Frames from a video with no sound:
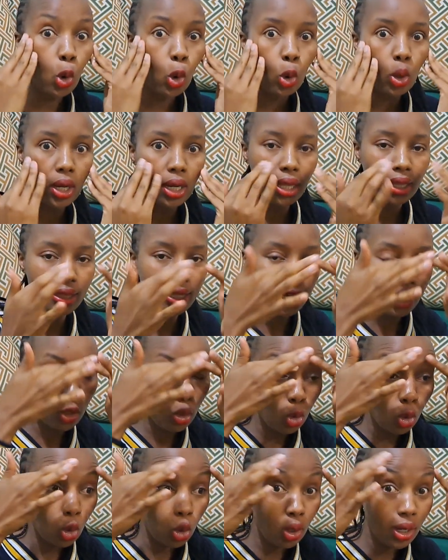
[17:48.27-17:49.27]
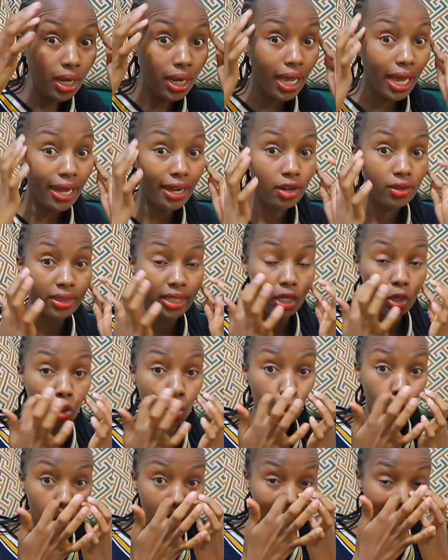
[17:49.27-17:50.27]
whole around the
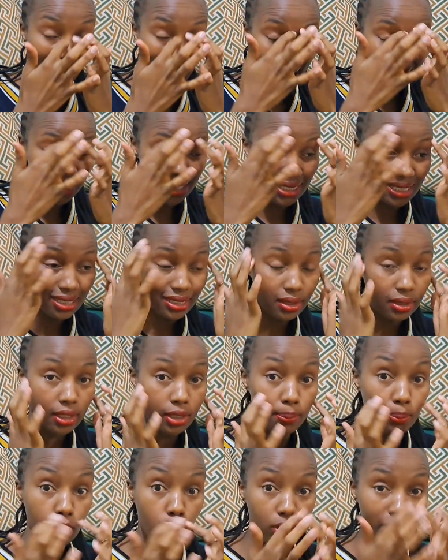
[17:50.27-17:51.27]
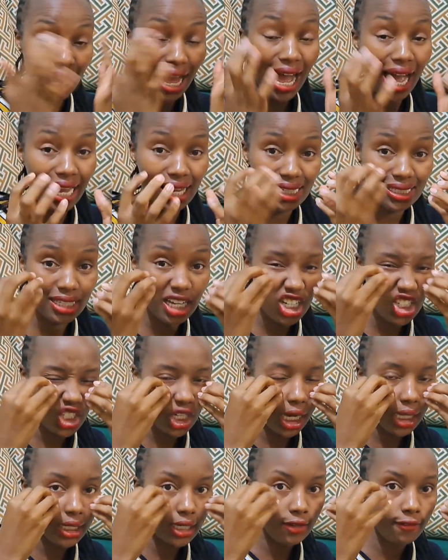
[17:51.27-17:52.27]
whole eyes, both eyes. She
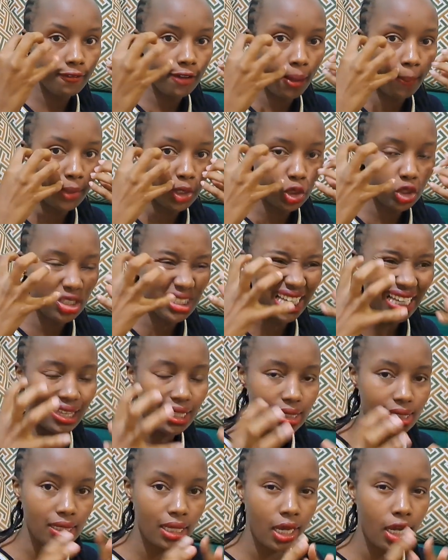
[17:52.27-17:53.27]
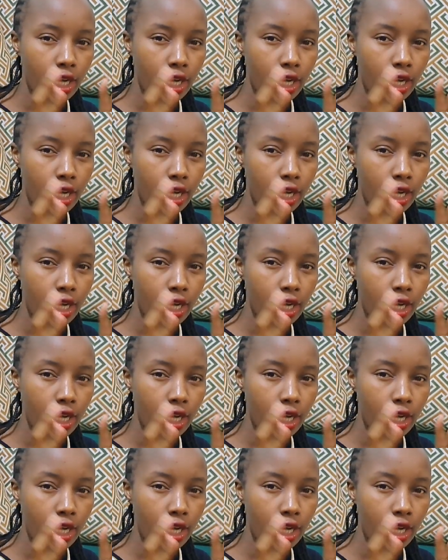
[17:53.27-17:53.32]
had inflammations like this.